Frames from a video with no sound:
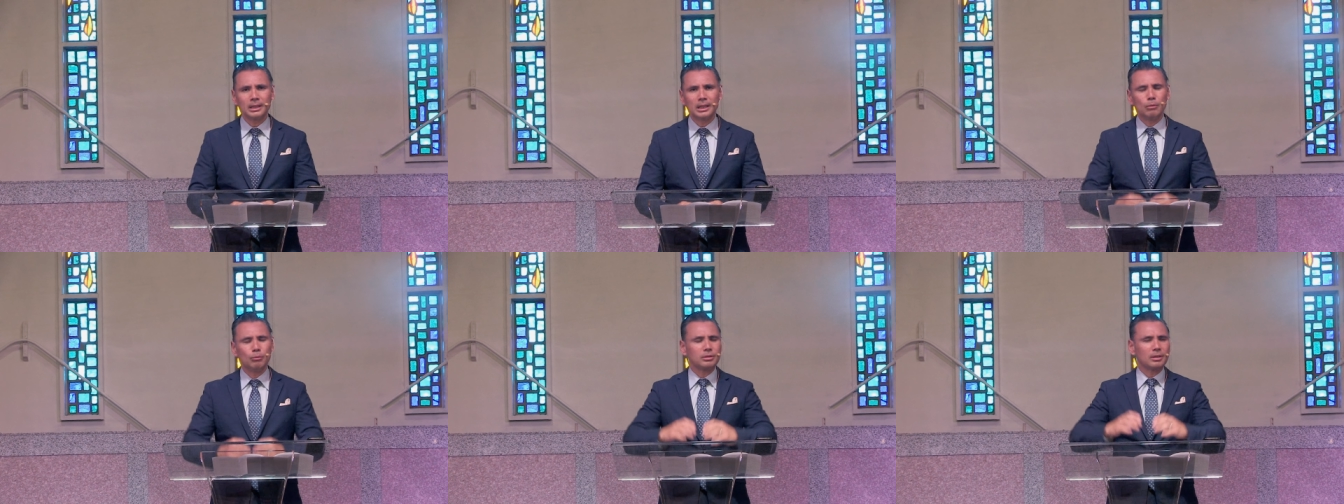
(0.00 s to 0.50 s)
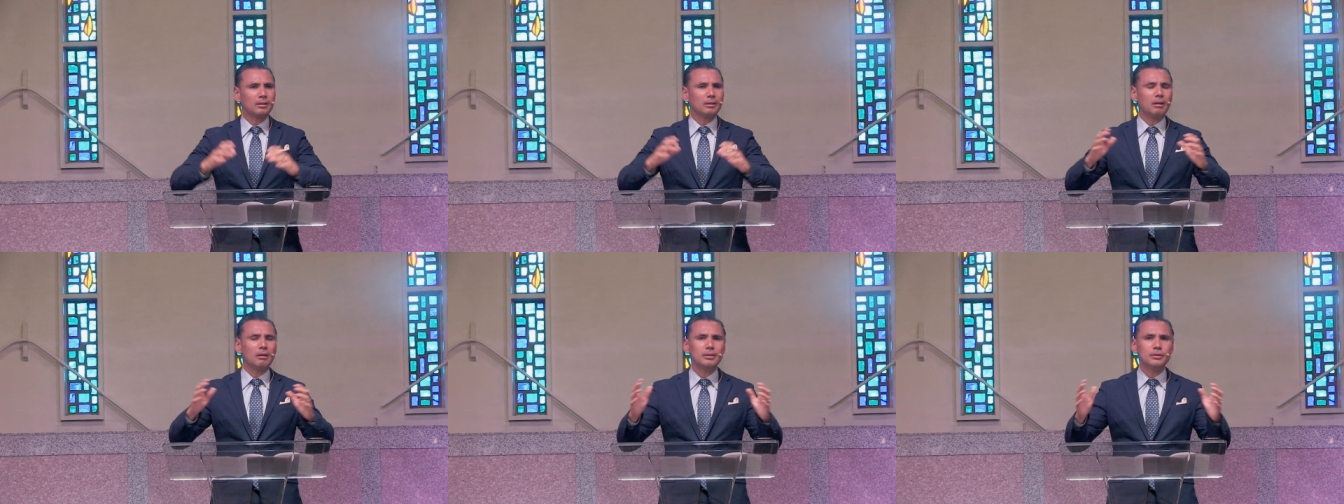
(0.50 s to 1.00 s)
It was on a
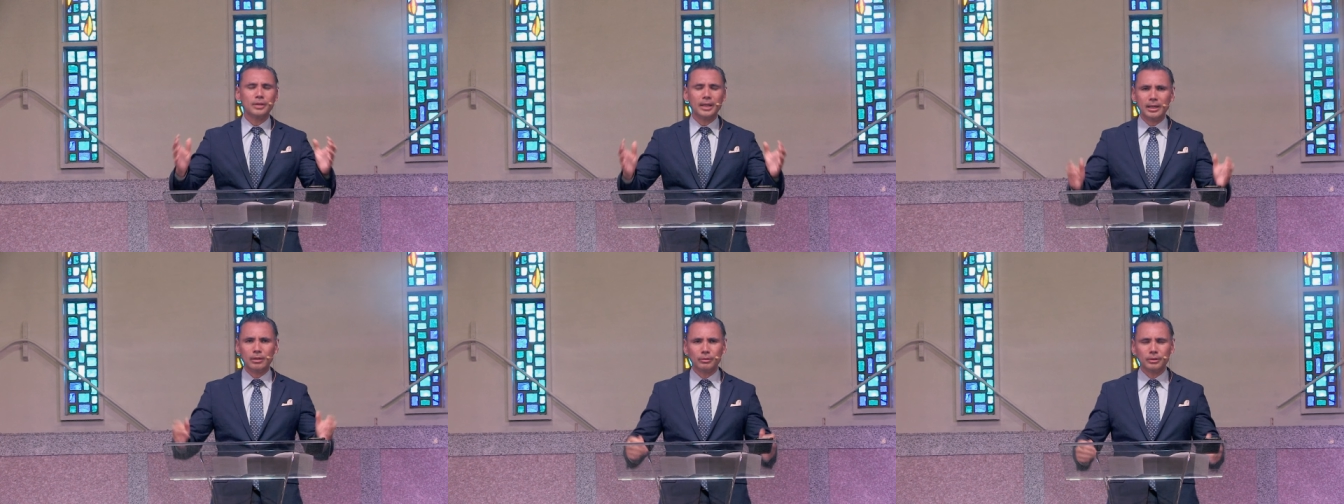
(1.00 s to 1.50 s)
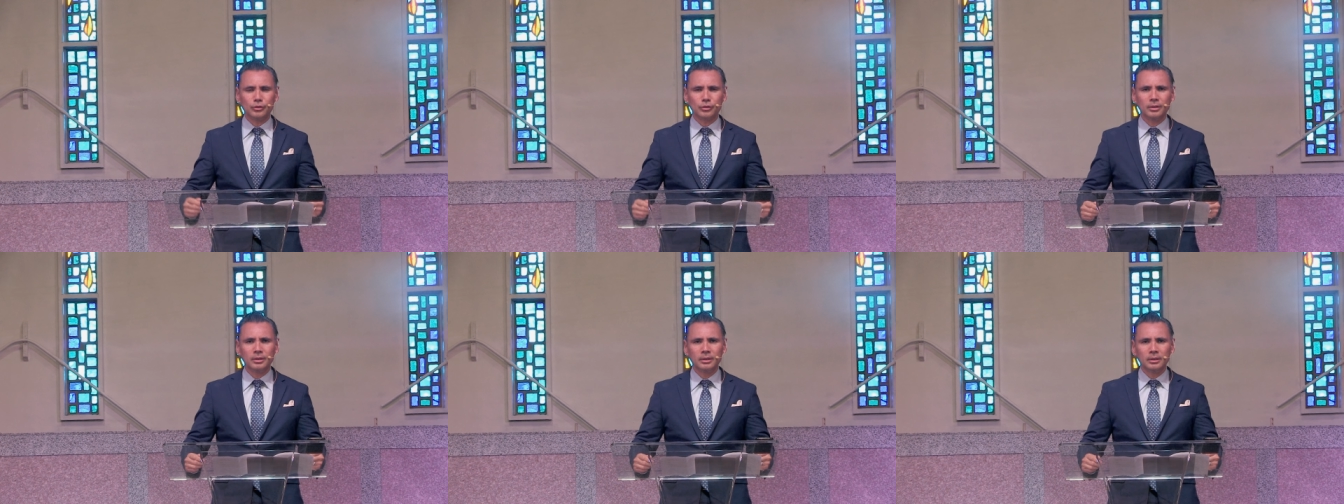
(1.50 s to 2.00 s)
large acreage.
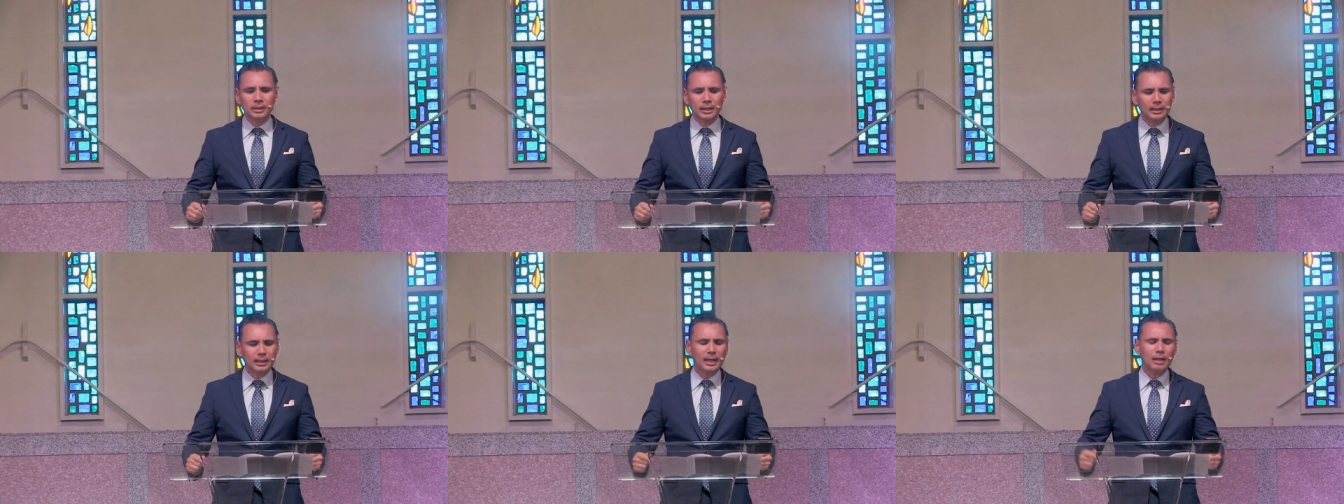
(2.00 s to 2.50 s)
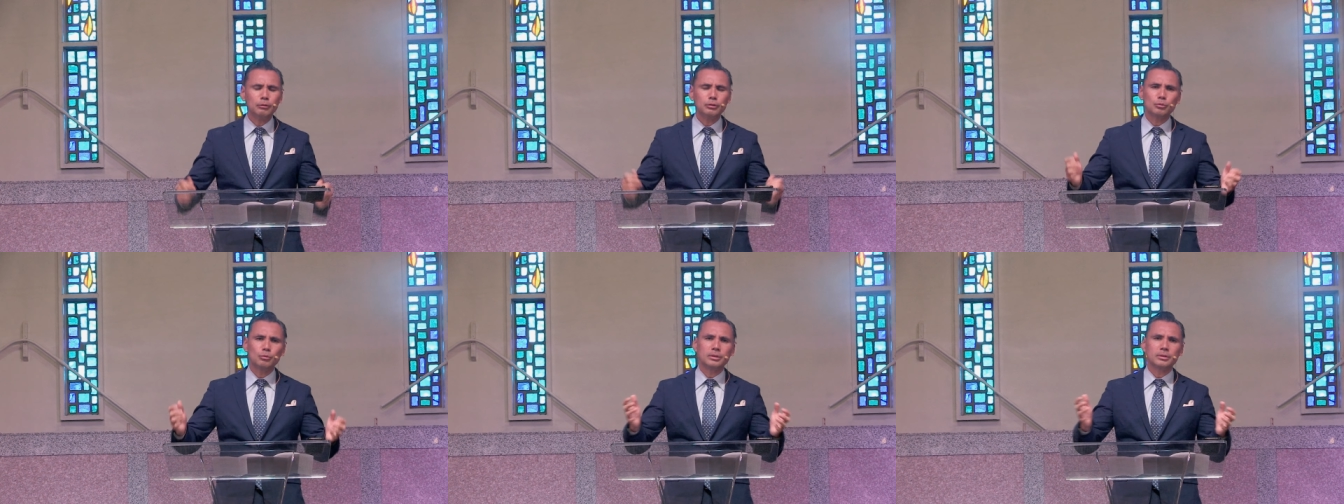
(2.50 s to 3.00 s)
And the
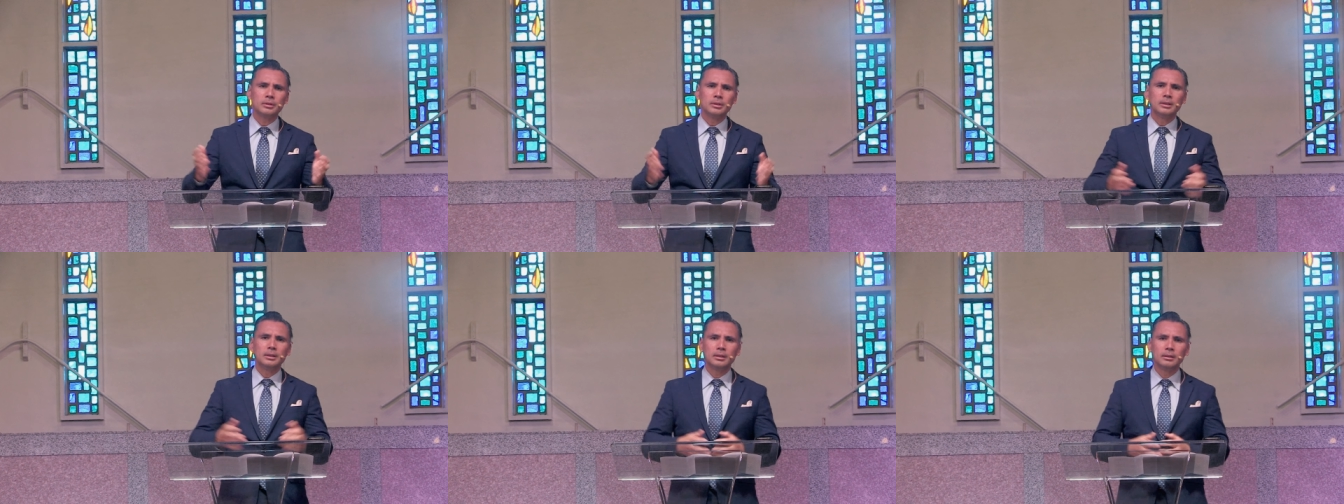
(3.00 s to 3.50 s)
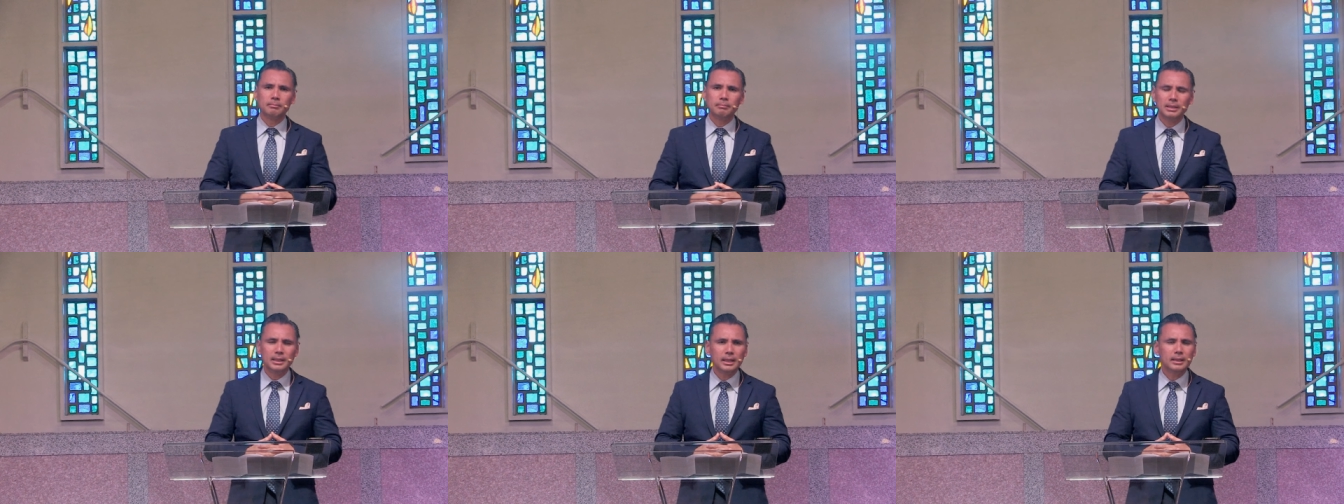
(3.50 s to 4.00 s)
house was
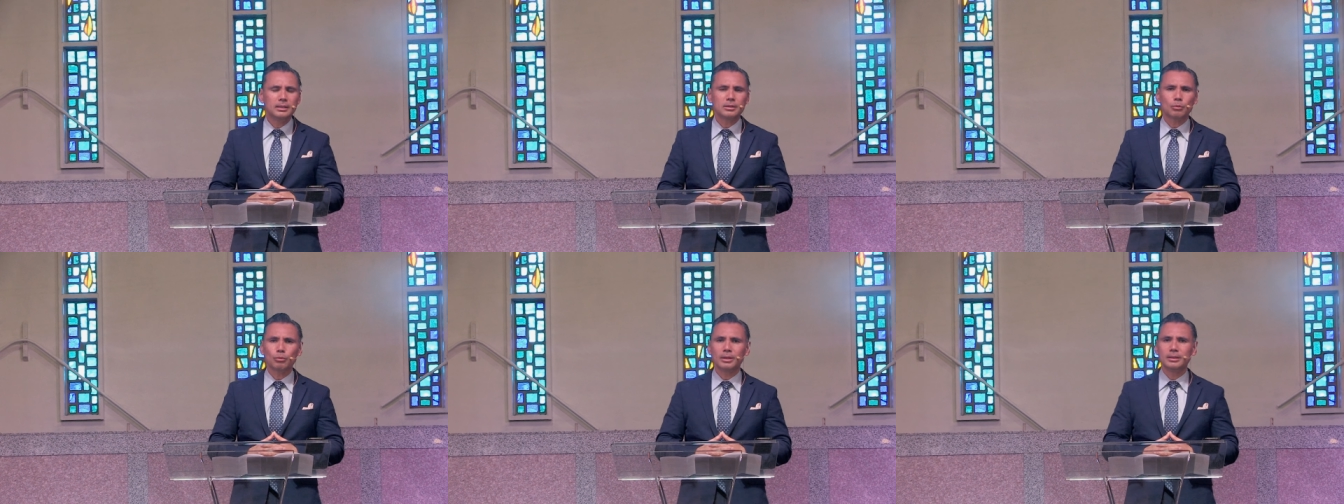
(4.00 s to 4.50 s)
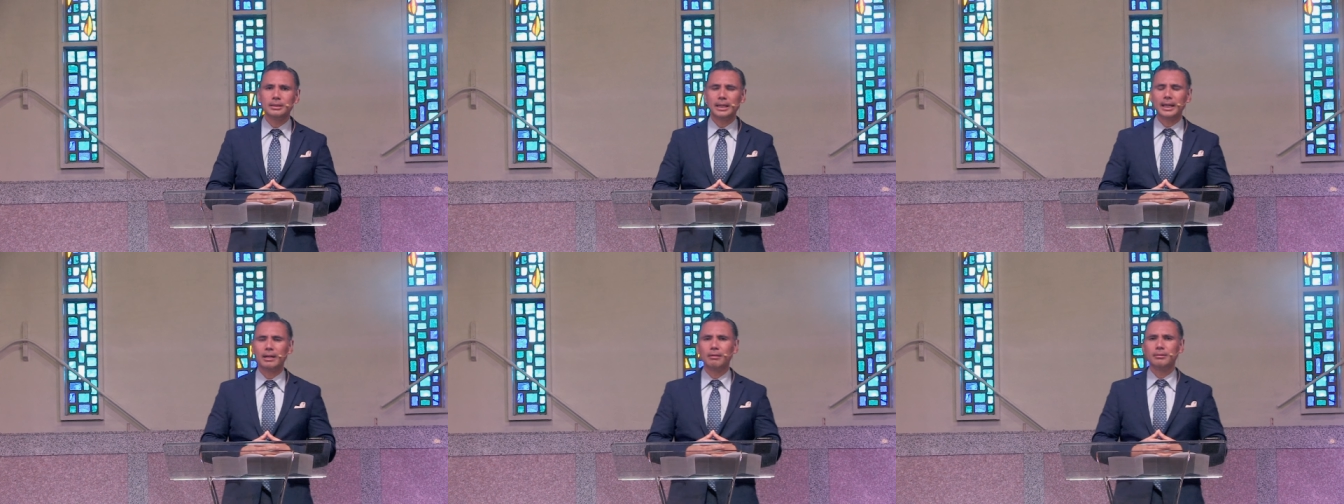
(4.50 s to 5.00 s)
beginning to run
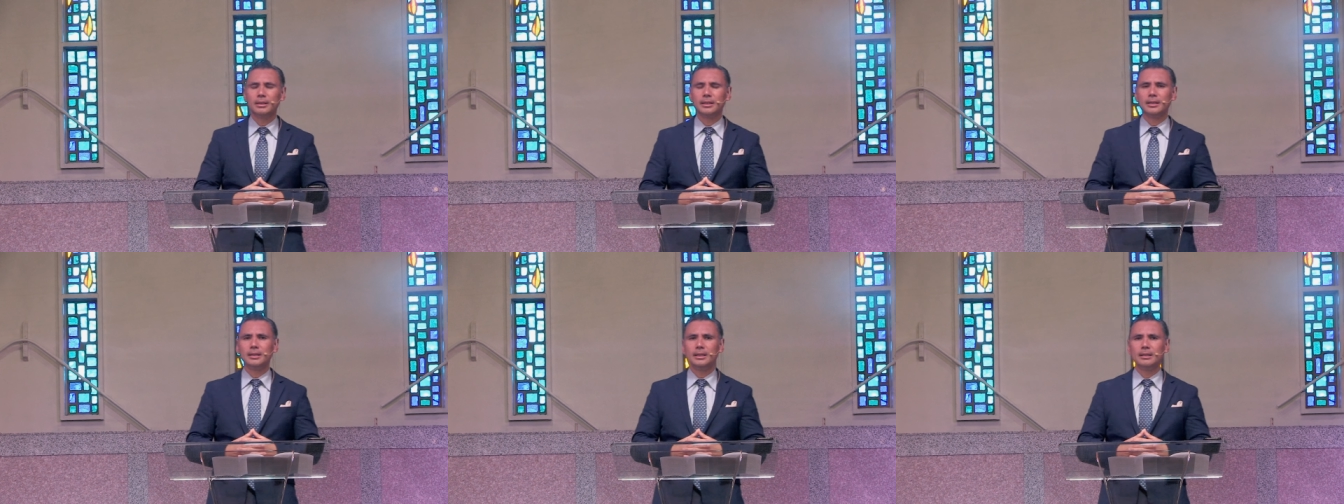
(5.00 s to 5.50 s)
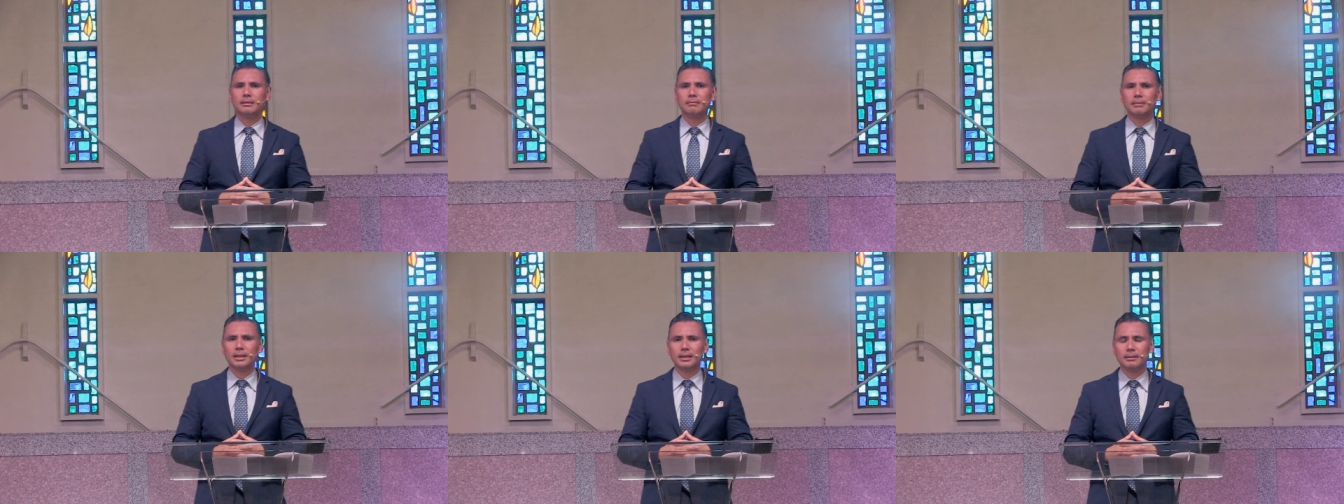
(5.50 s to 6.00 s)
down and it needed
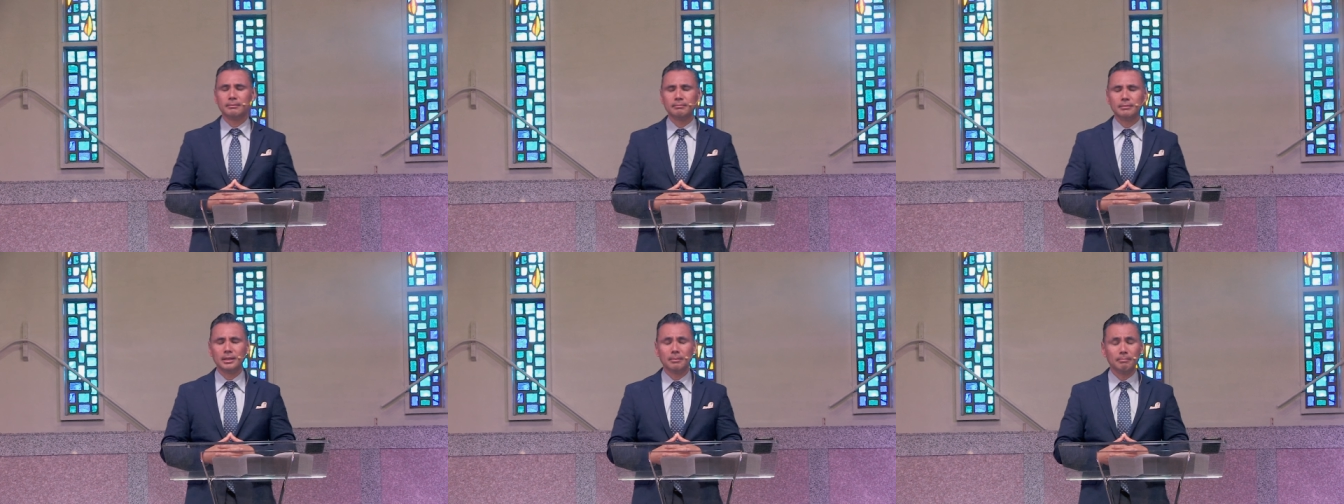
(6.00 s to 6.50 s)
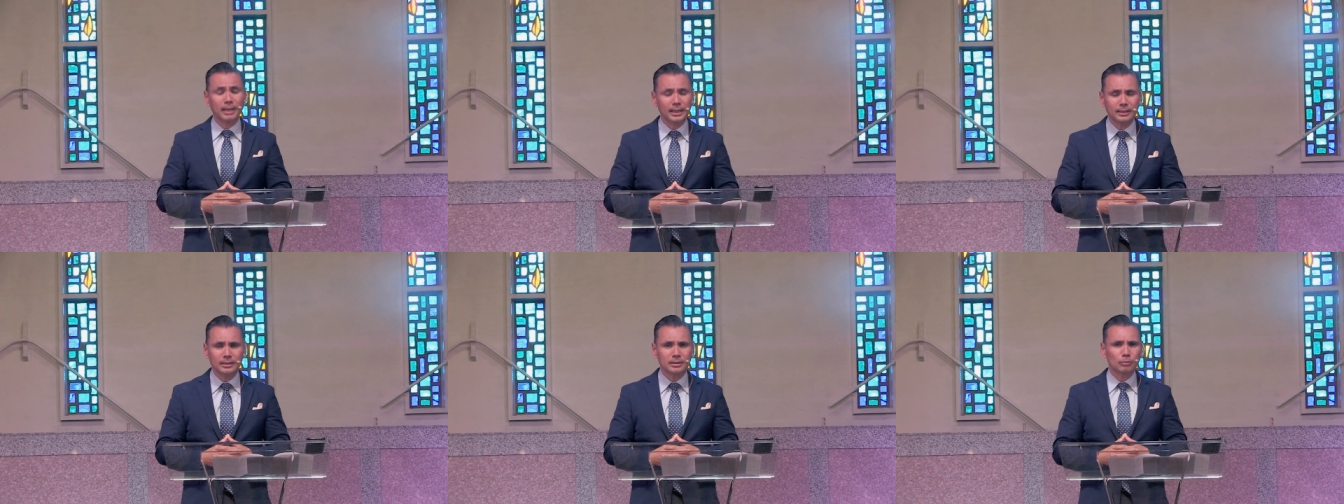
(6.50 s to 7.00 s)
uh,
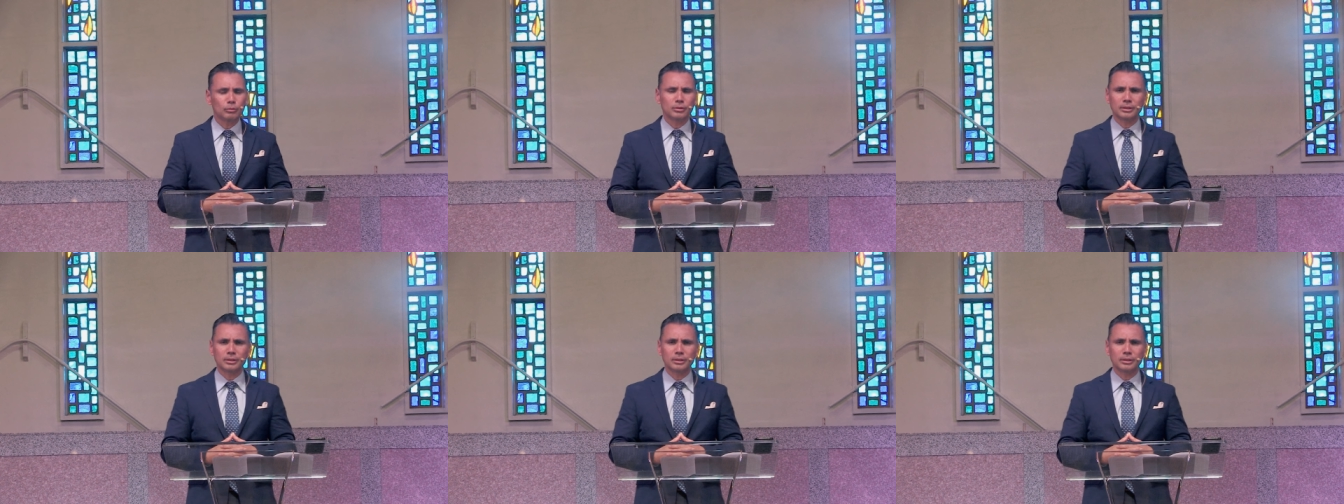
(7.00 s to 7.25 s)
maintenance. It was